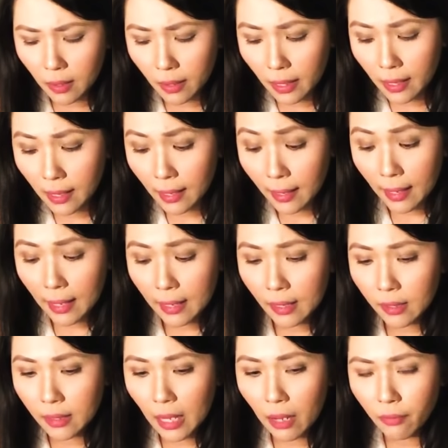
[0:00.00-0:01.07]
Okay, and
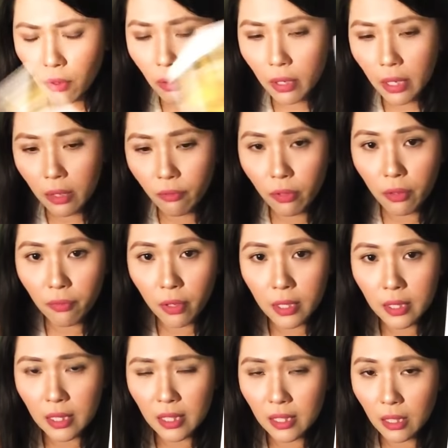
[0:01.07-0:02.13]
the devil in
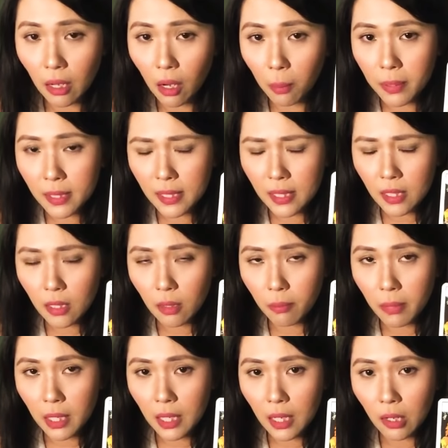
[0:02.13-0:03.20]
reverse is the opposite
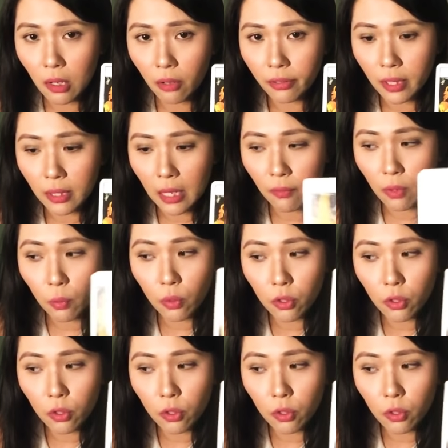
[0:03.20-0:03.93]
meaning of the devil,